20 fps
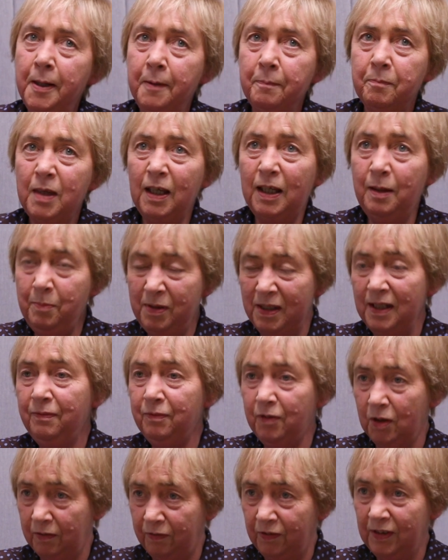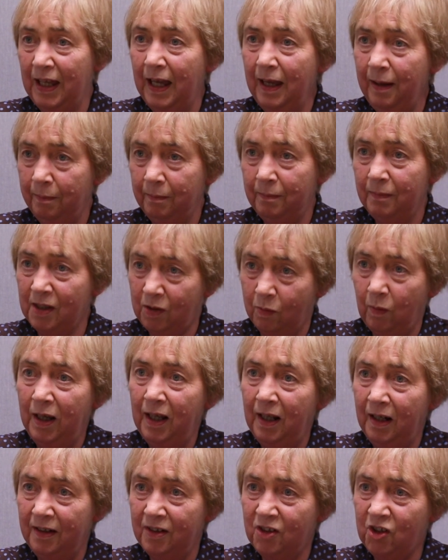it can be difficult for them as
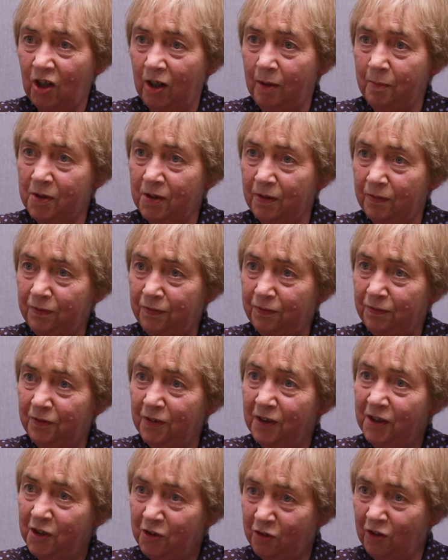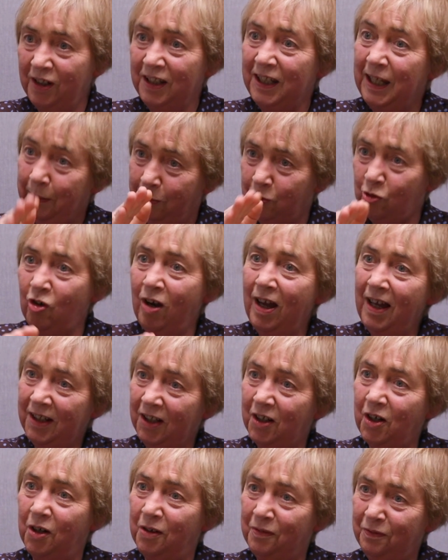well in terms of trying to keep
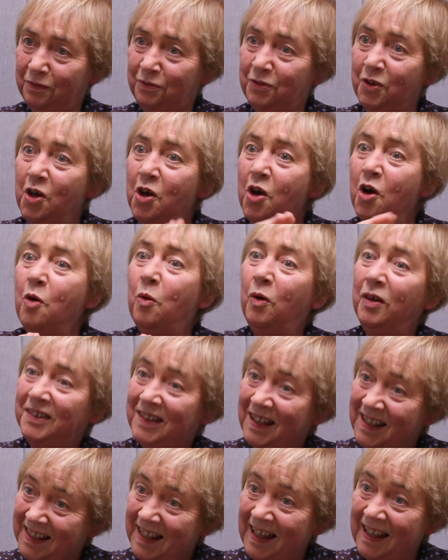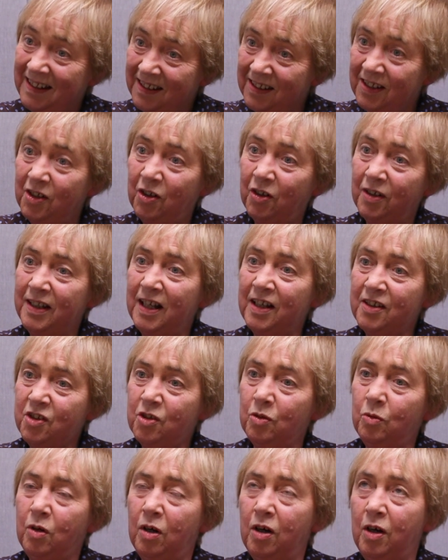track of what they sent and all of that.
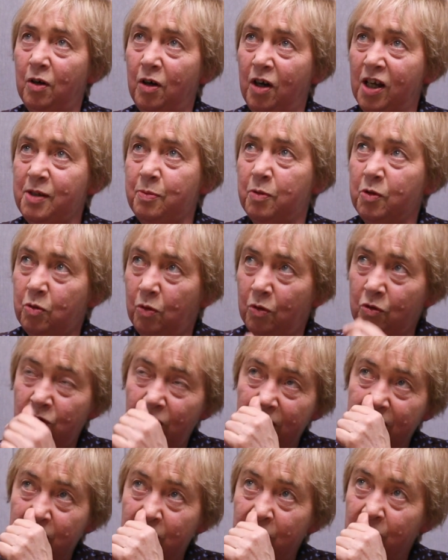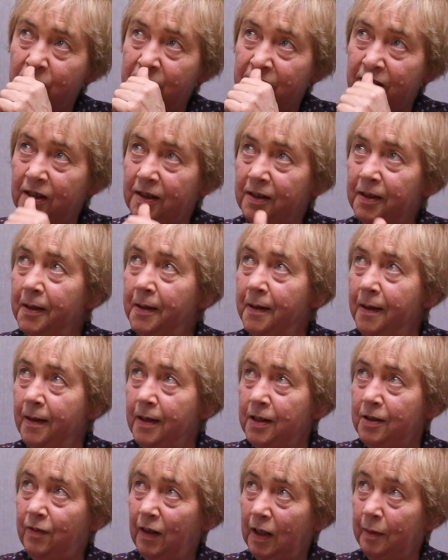So I suppose what we're trying to do is
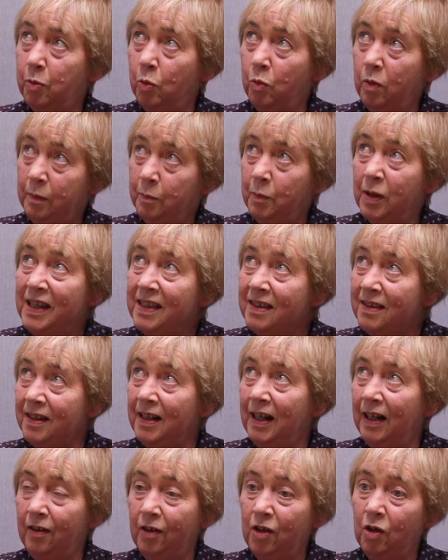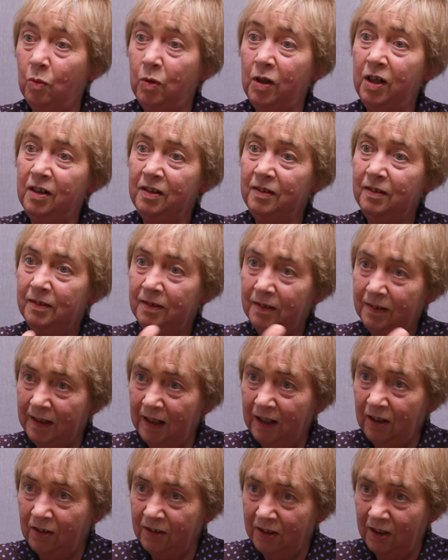develop a win-win scenario where
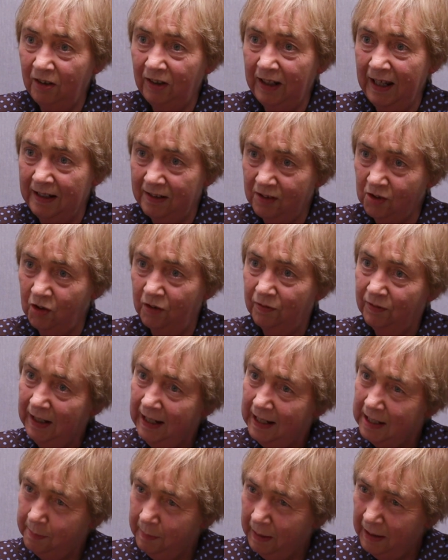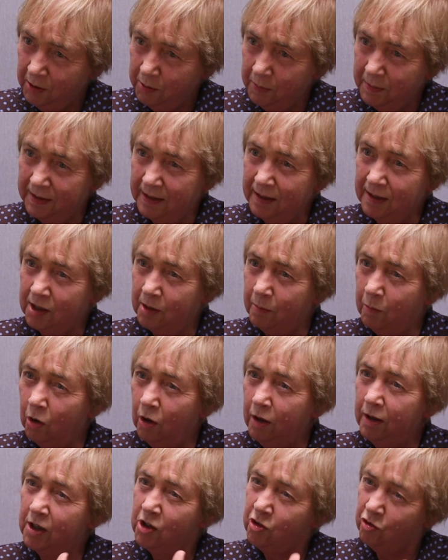they're getting a sort of a case management system or
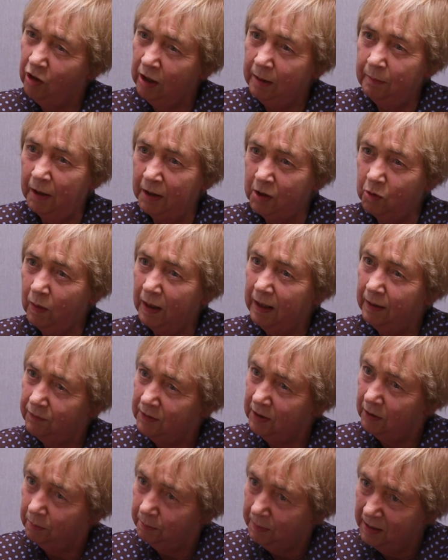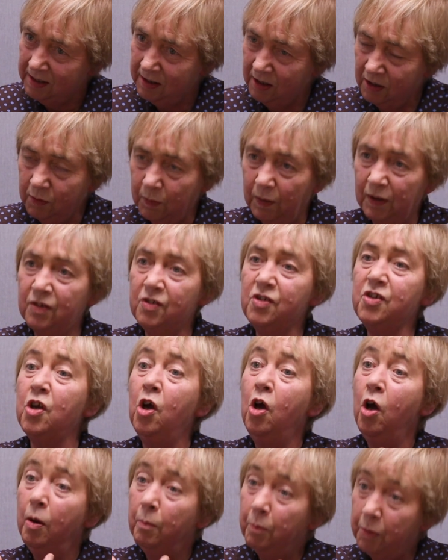a streamlined way of doing business with us,
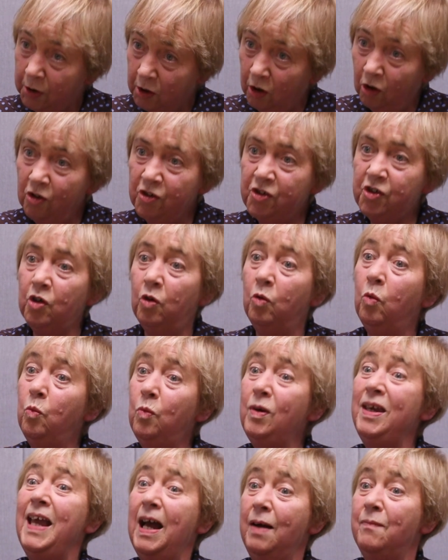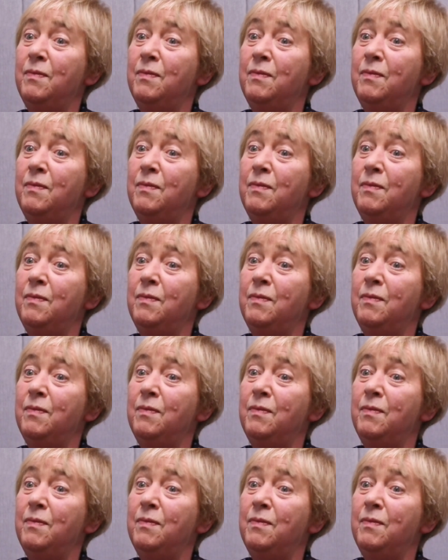but also we have